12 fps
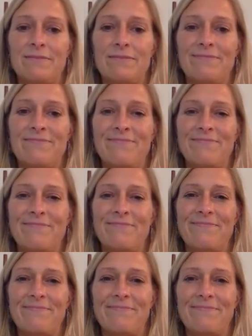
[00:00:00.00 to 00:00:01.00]

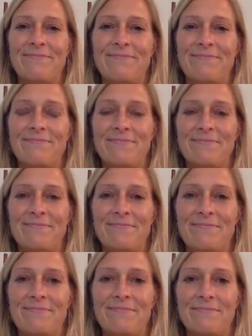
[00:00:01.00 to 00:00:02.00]

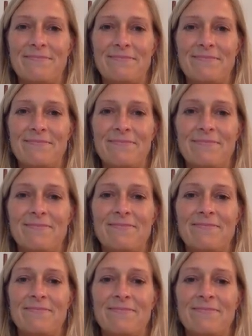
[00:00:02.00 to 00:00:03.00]

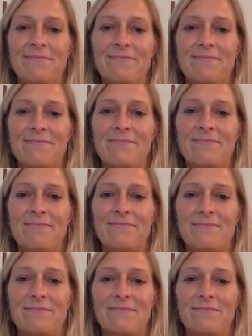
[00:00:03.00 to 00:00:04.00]

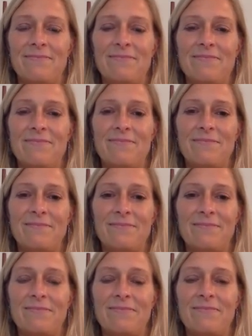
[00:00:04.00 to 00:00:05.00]

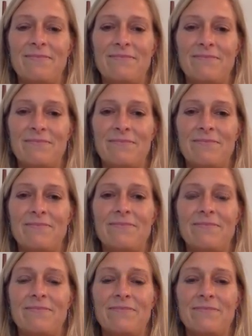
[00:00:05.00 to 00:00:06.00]

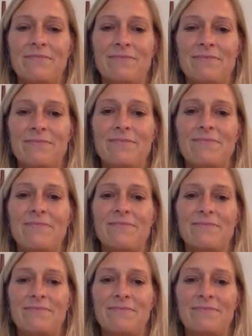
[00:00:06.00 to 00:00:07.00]

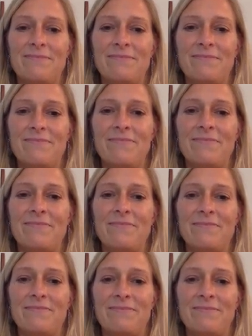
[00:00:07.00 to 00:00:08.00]
[no speech]